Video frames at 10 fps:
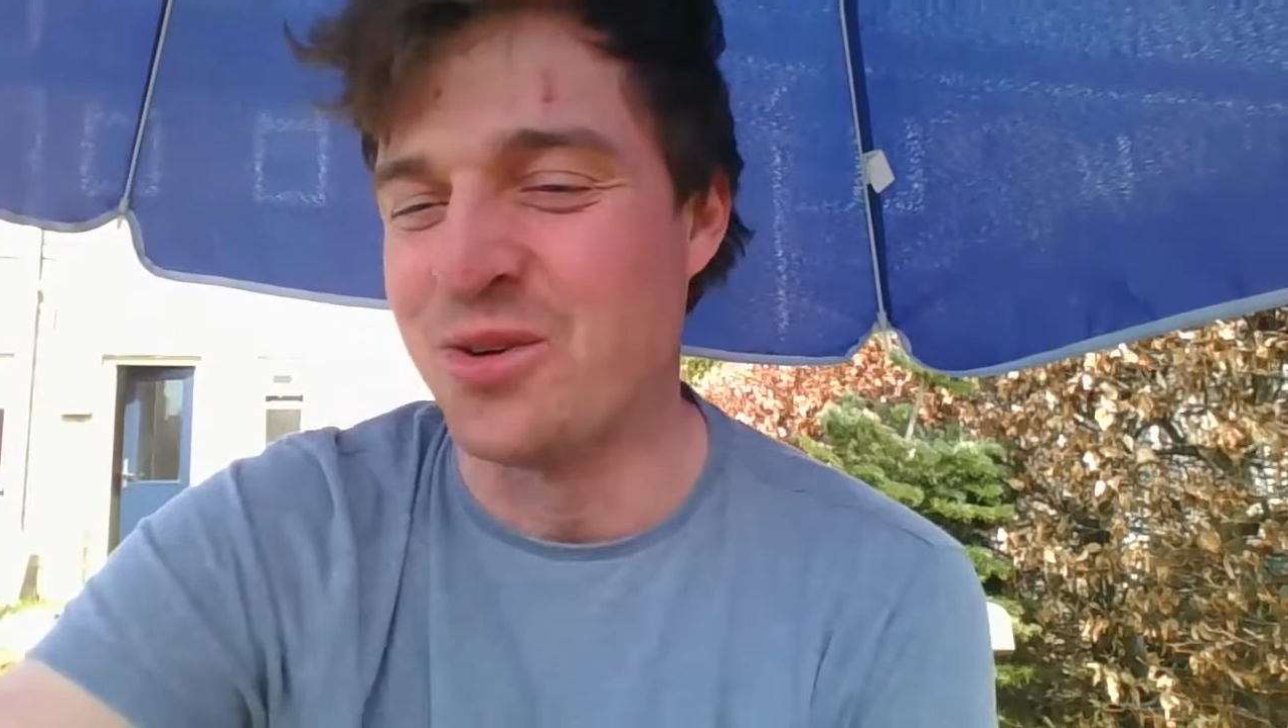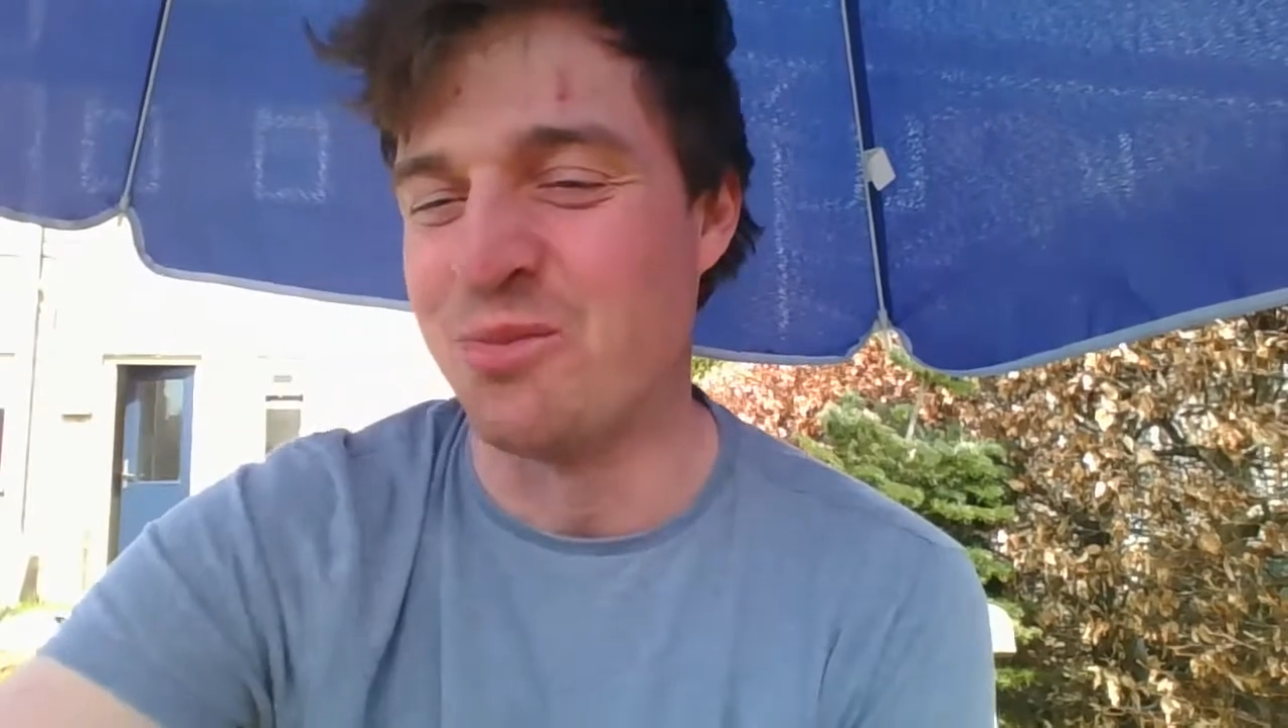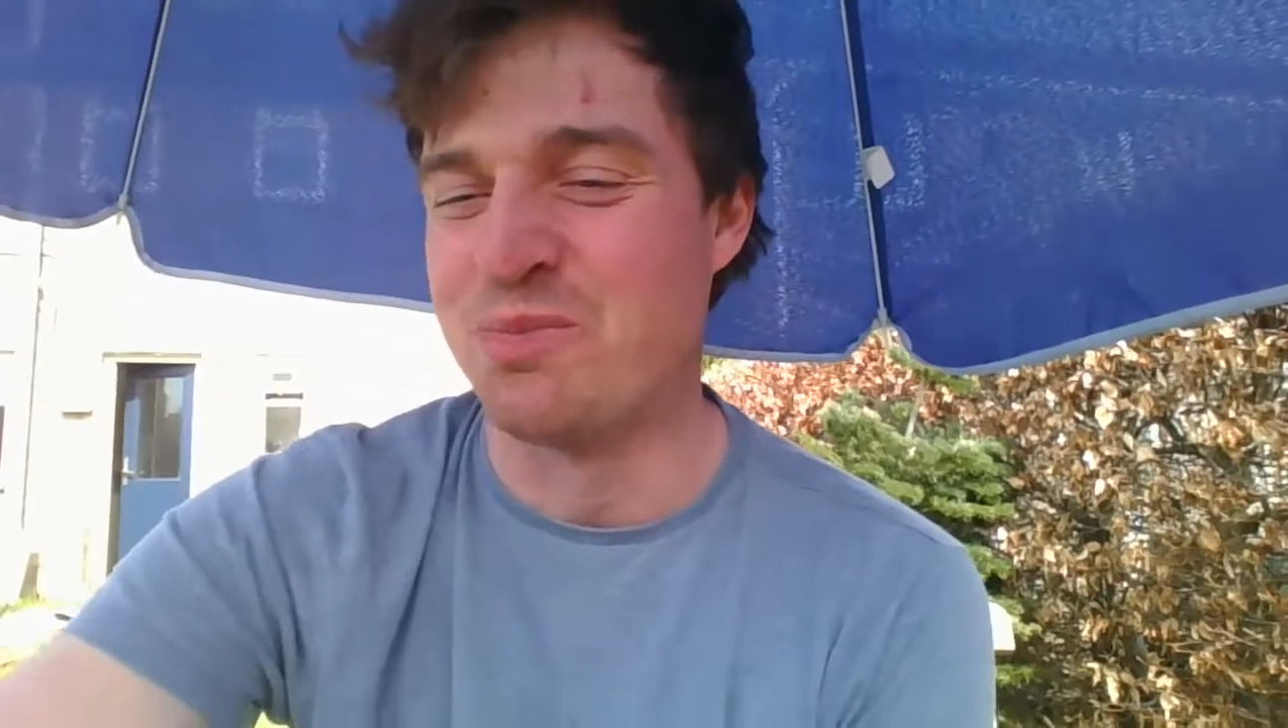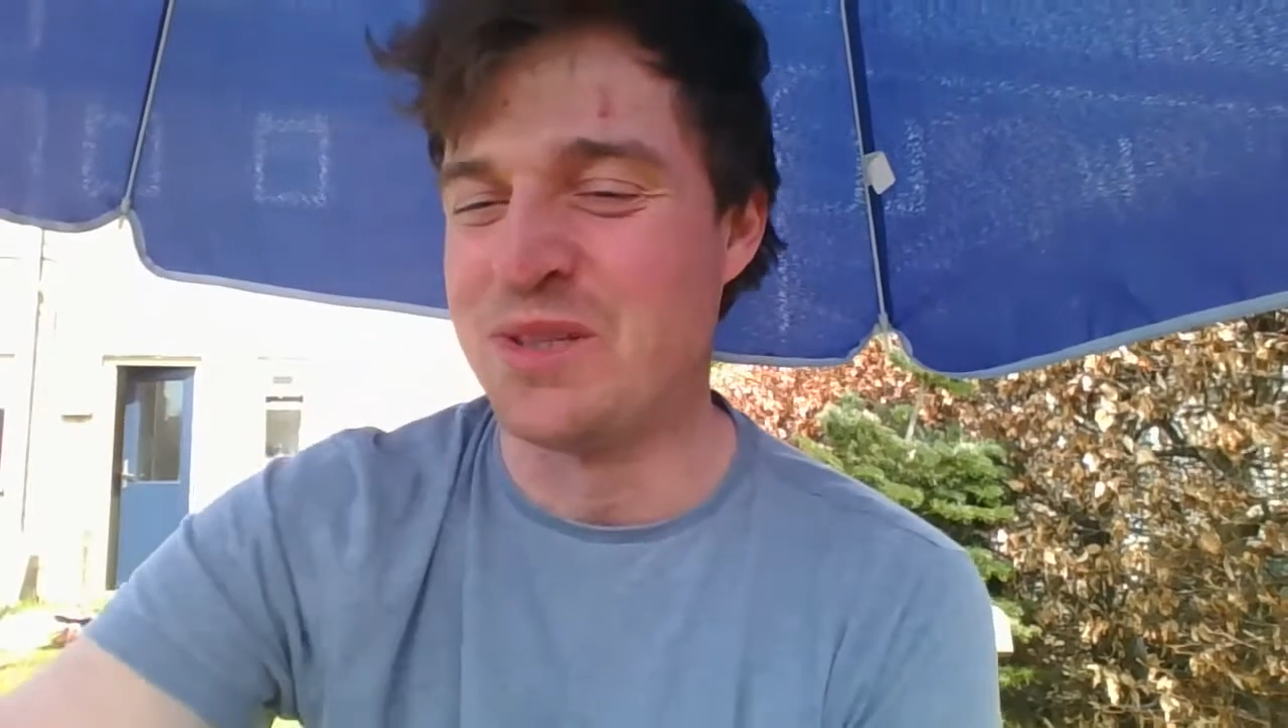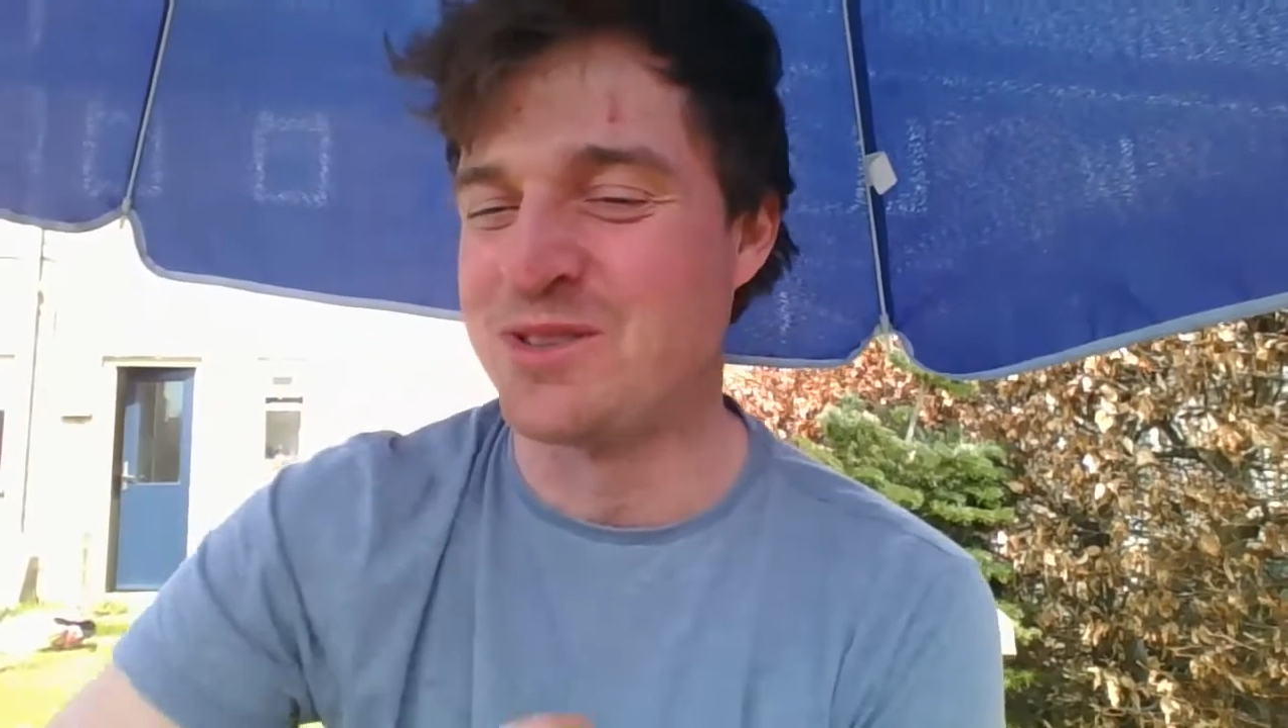
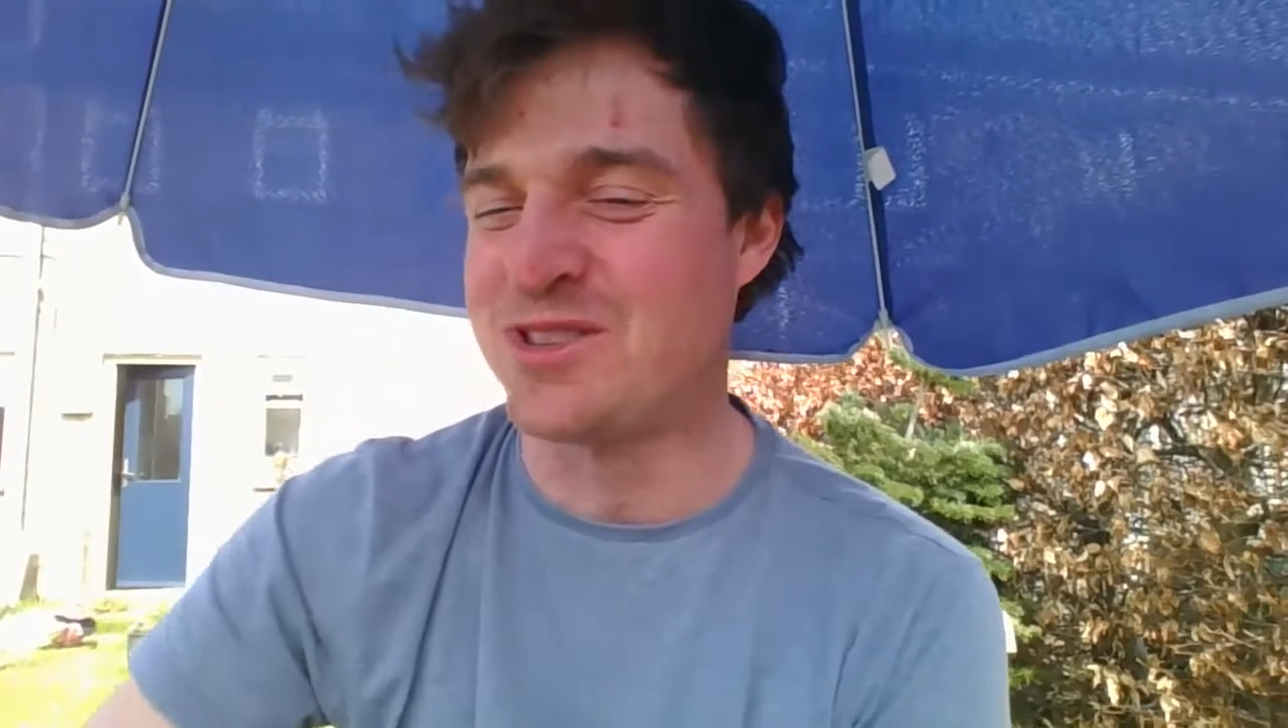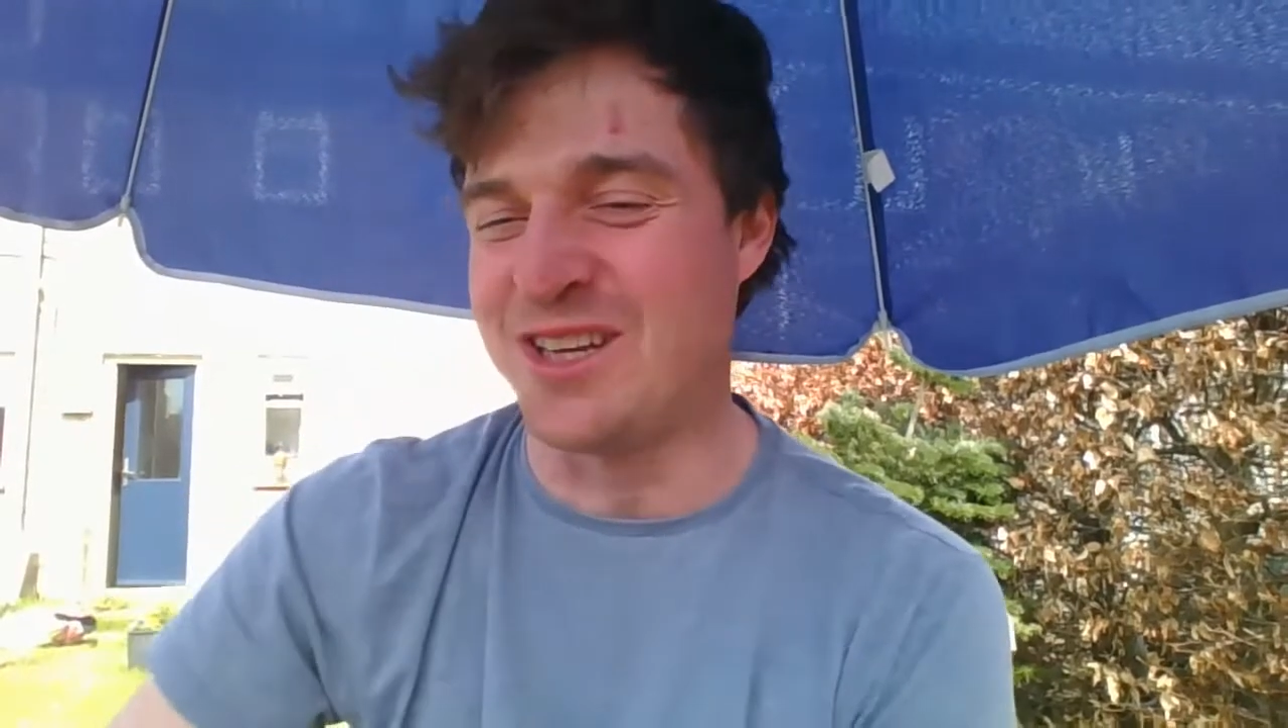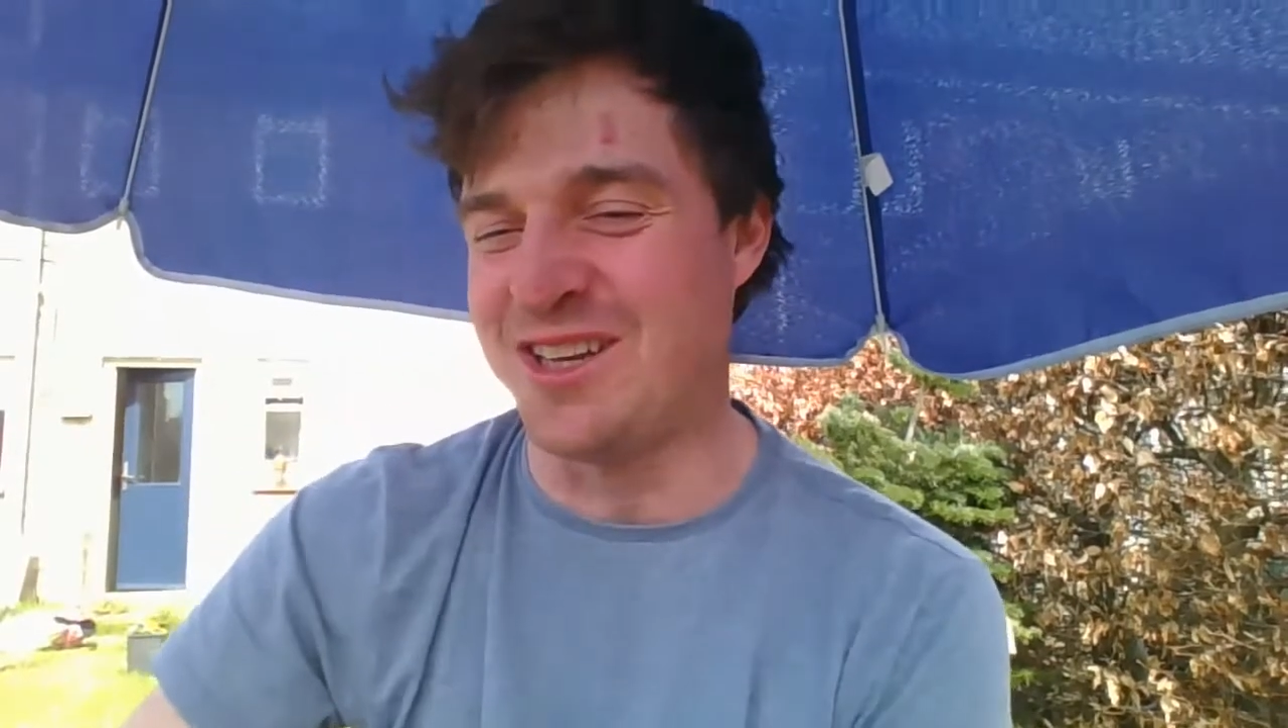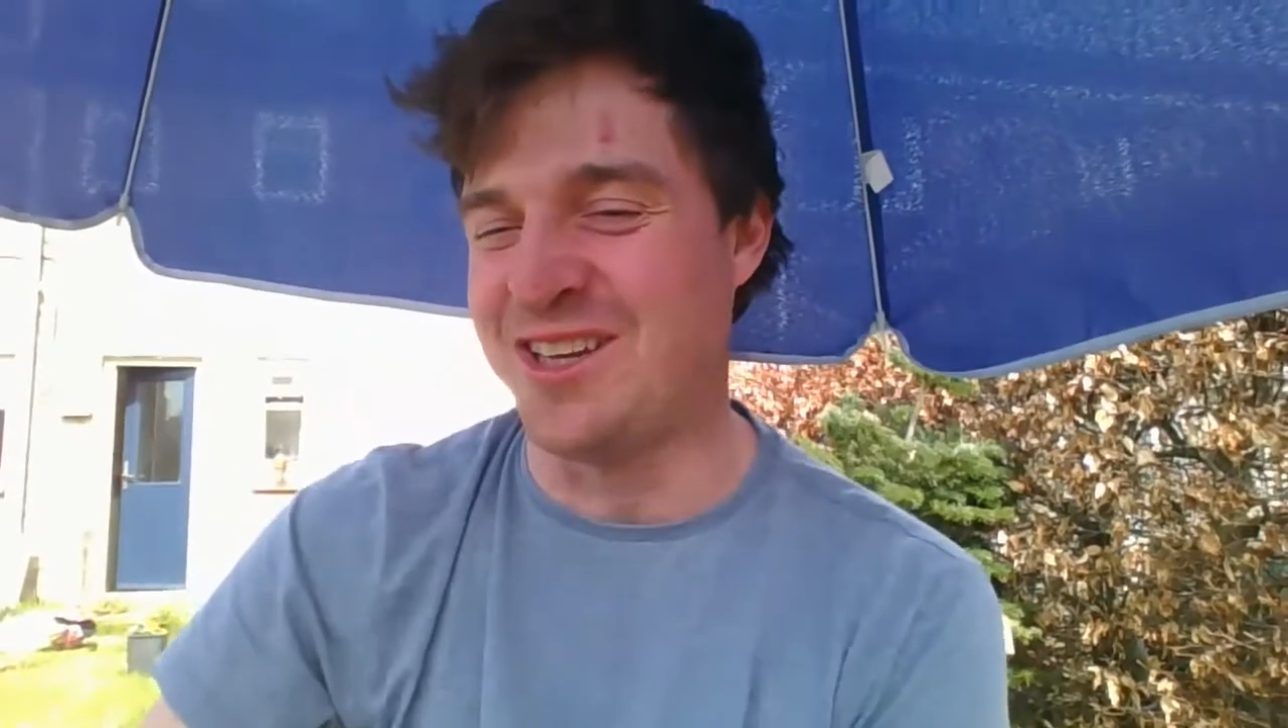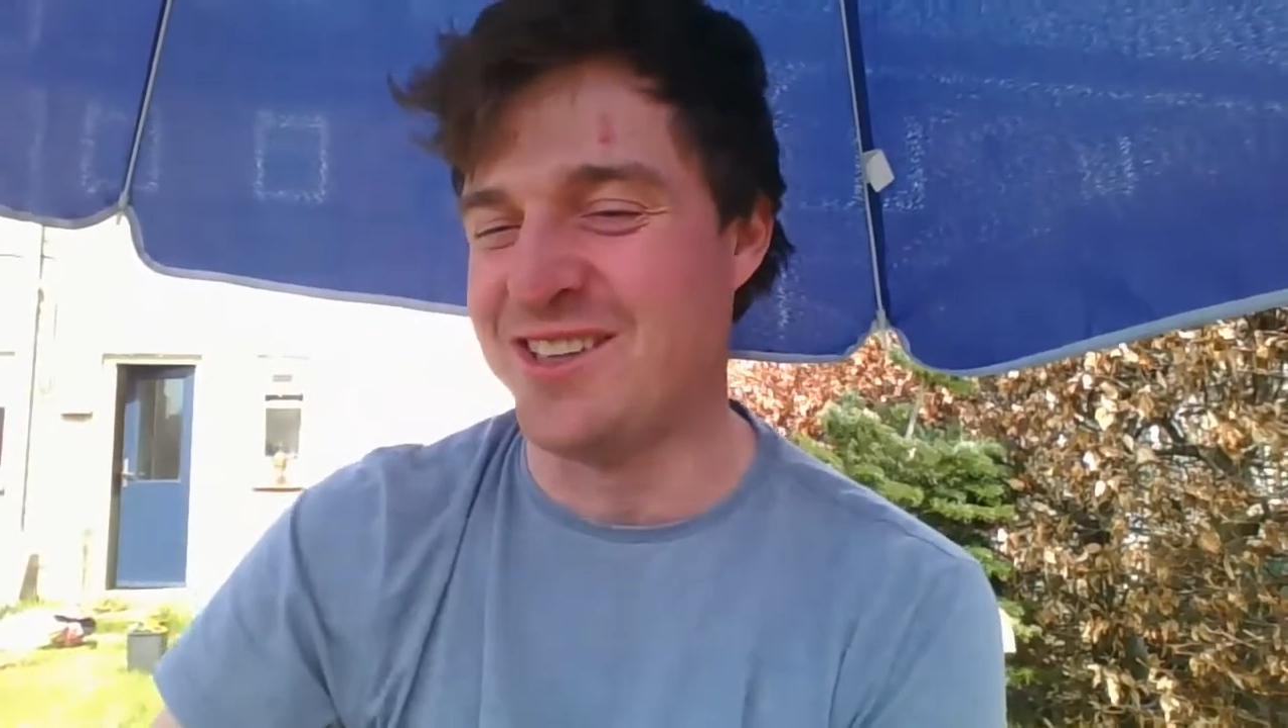
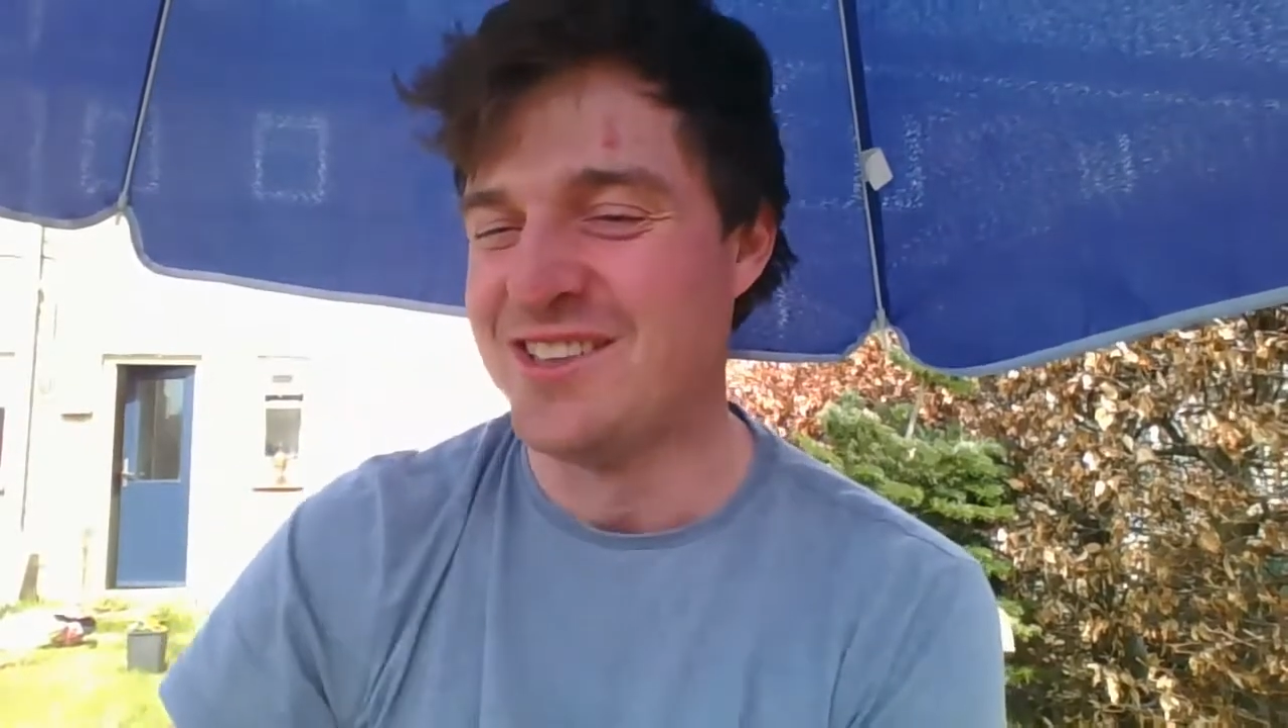Orbiter.